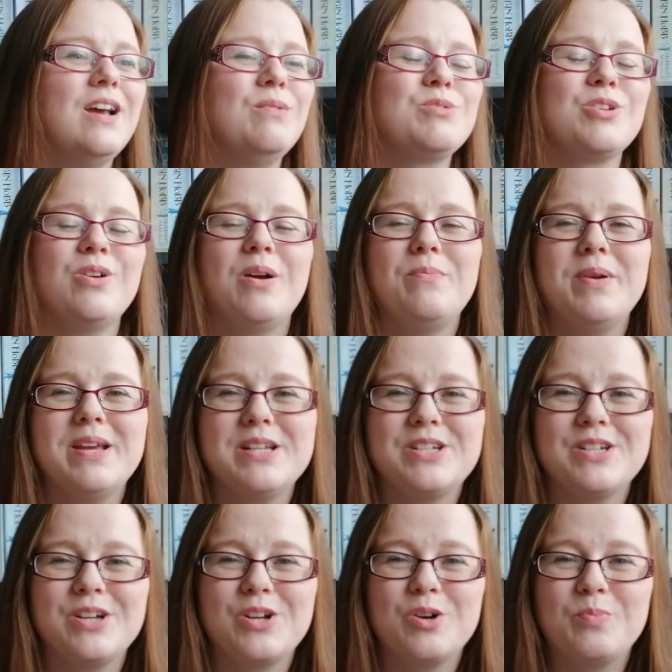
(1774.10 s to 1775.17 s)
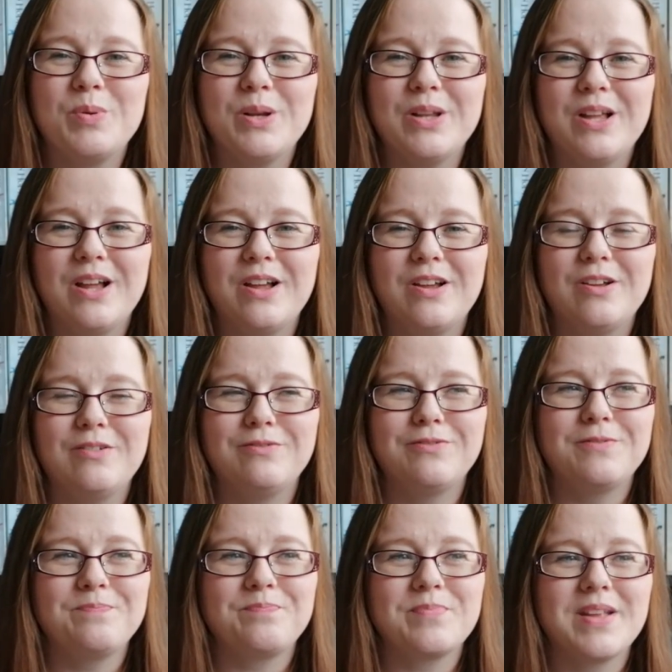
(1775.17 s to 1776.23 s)
So I made
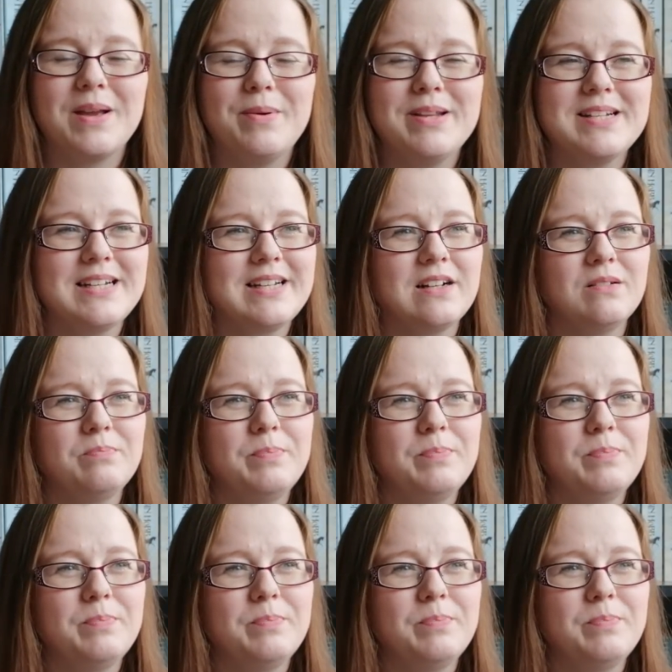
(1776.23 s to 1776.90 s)
a little